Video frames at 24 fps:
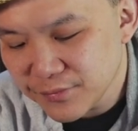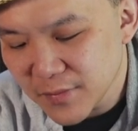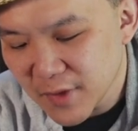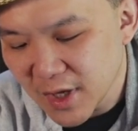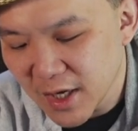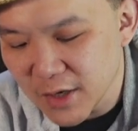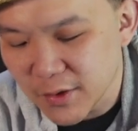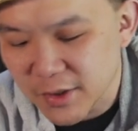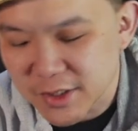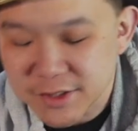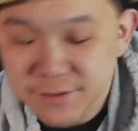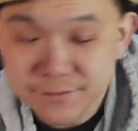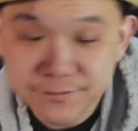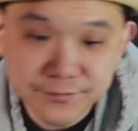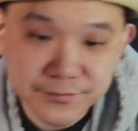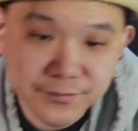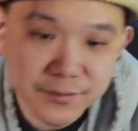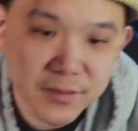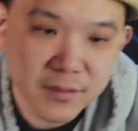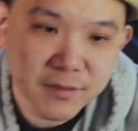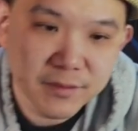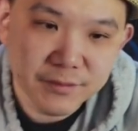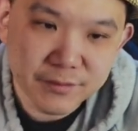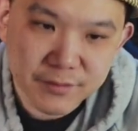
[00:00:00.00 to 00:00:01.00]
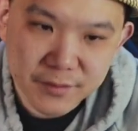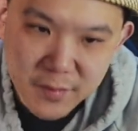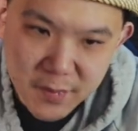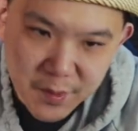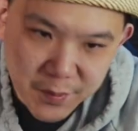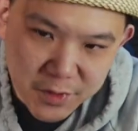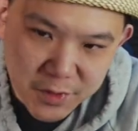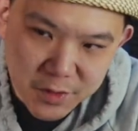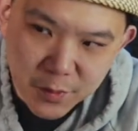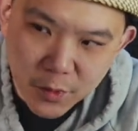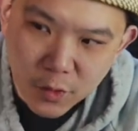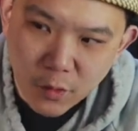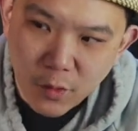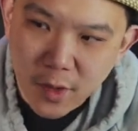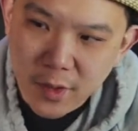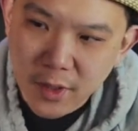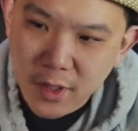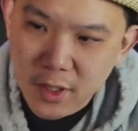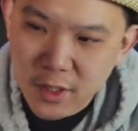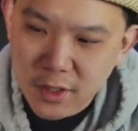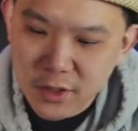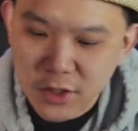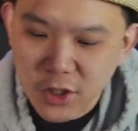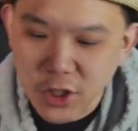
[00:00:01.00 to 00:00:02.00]
anyways, let me smoke one
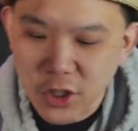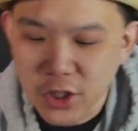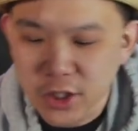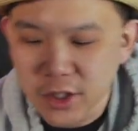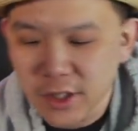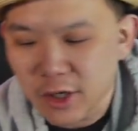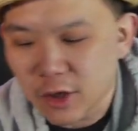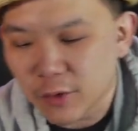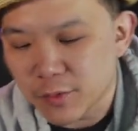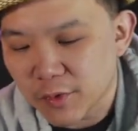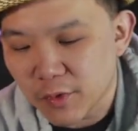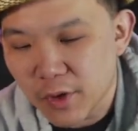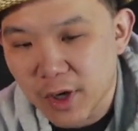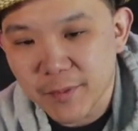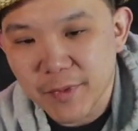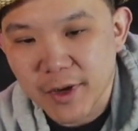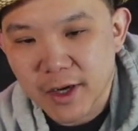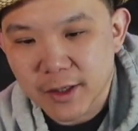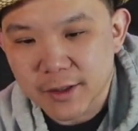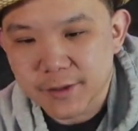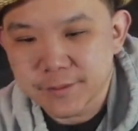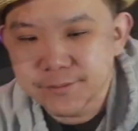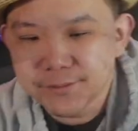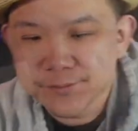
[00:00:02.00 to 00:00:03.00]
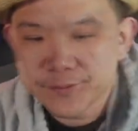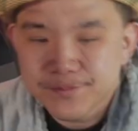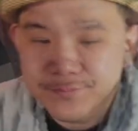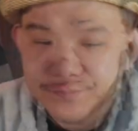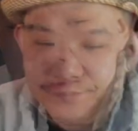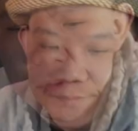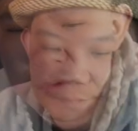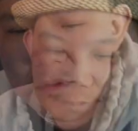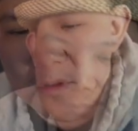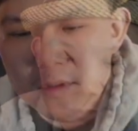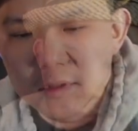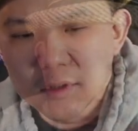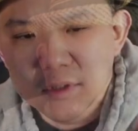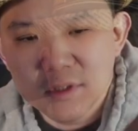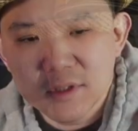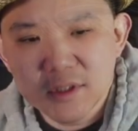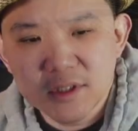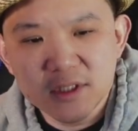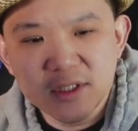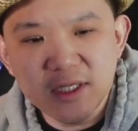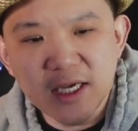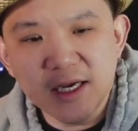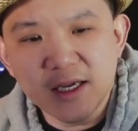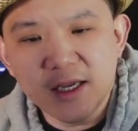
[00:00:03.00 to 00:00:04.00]
another dir and I'll be right back.
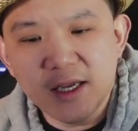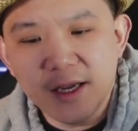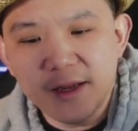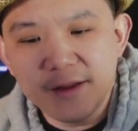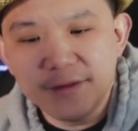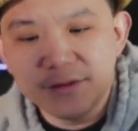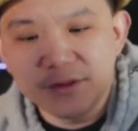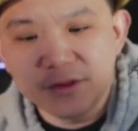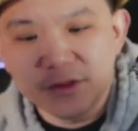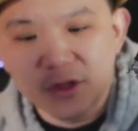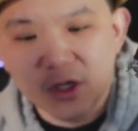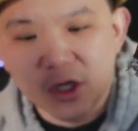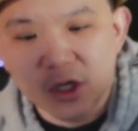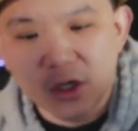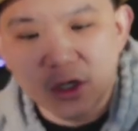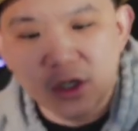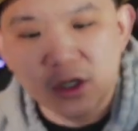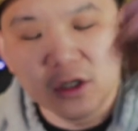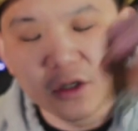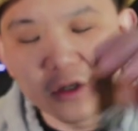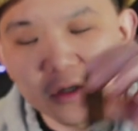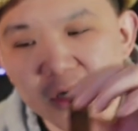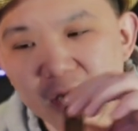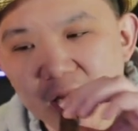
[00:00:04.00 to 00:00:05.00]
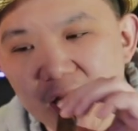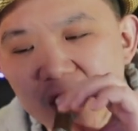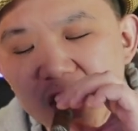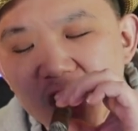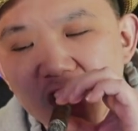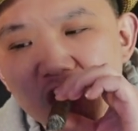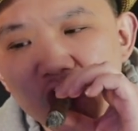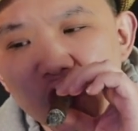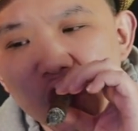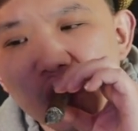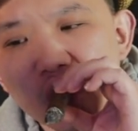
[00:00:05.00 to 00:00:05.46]
Second dir, okay?